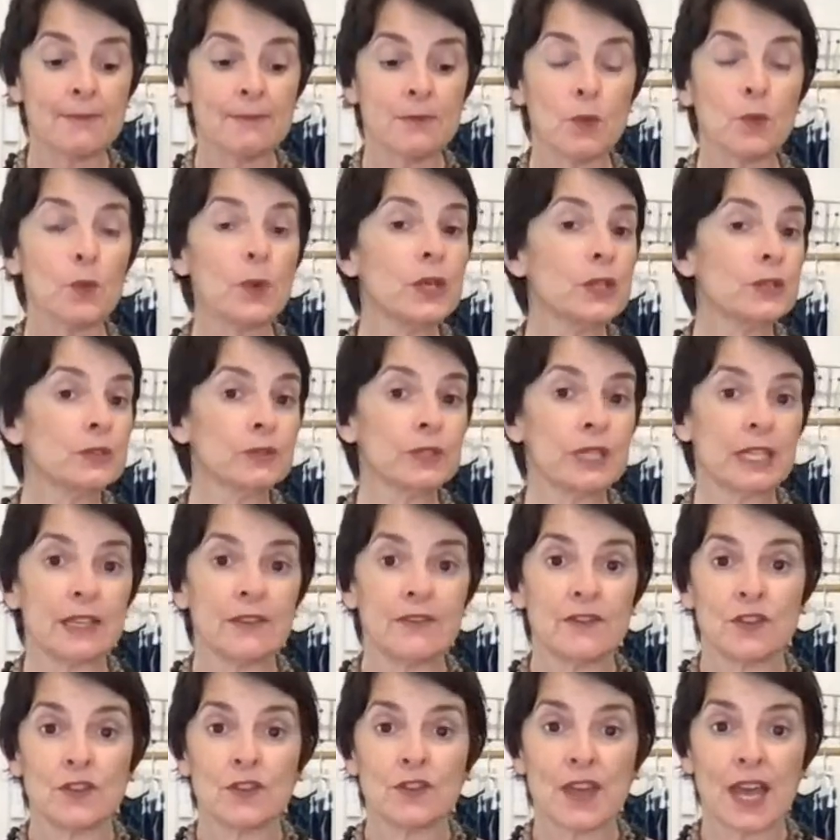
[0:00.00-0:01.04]
will give
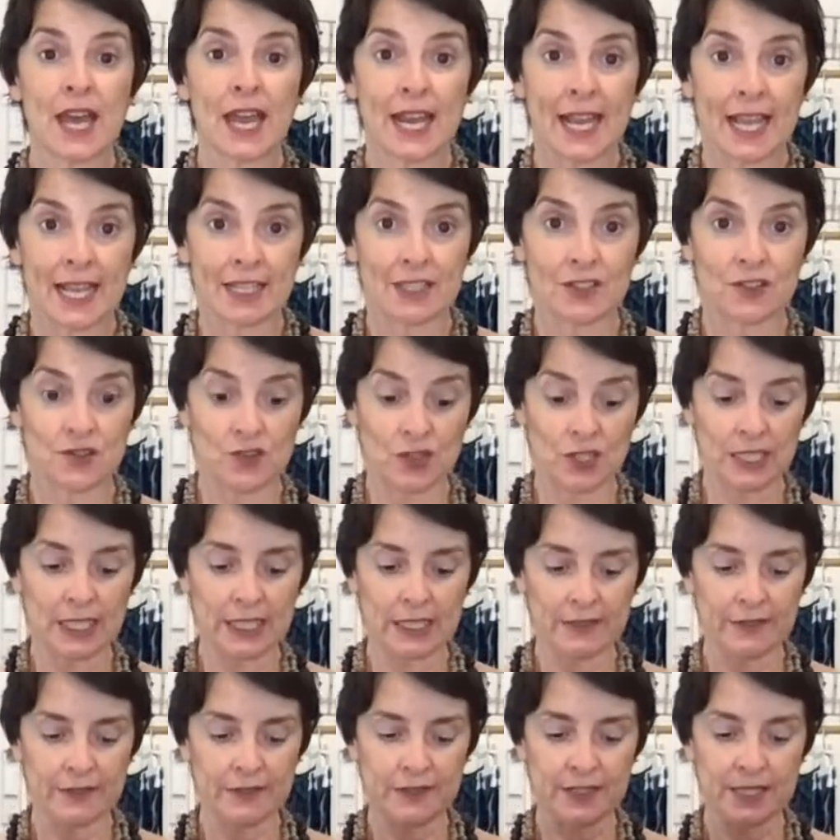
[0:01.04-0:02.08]
you that extra
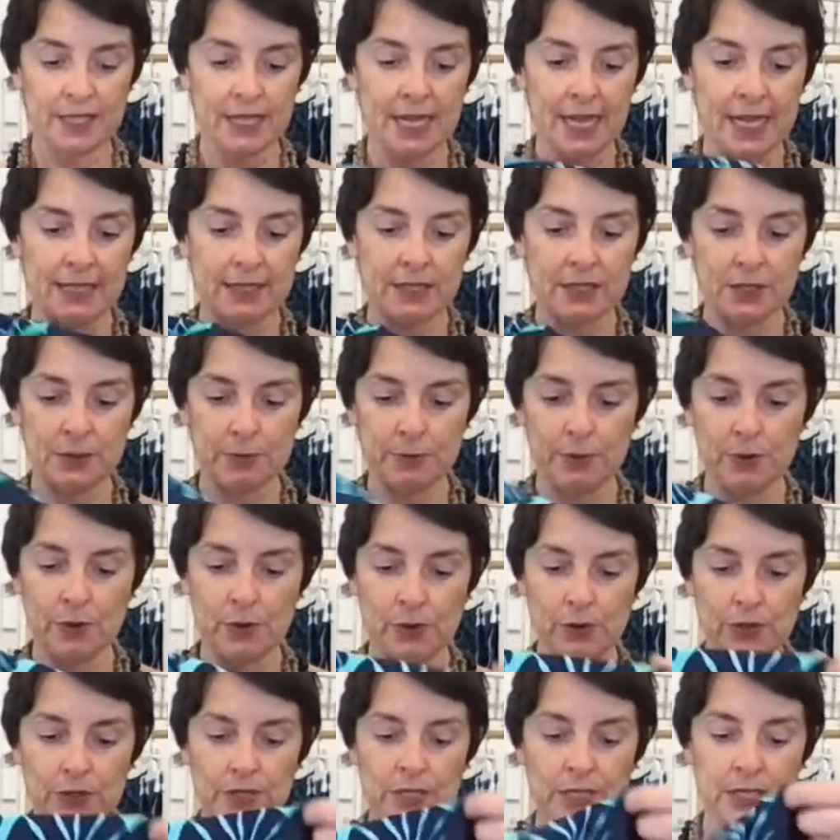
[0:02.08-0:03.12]
lift and
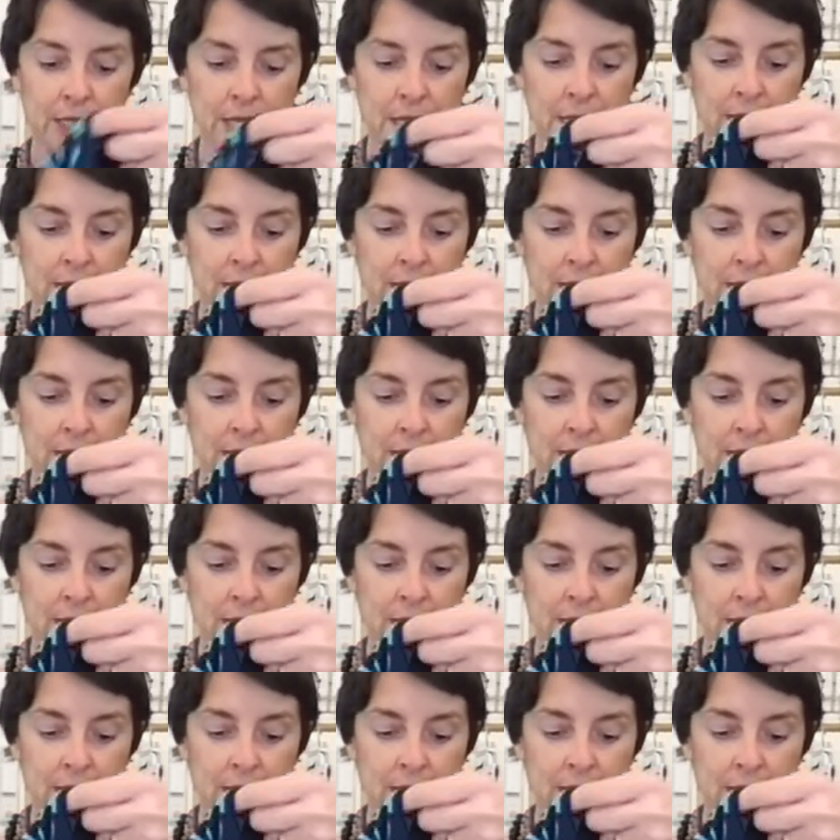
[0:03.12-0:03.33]
support.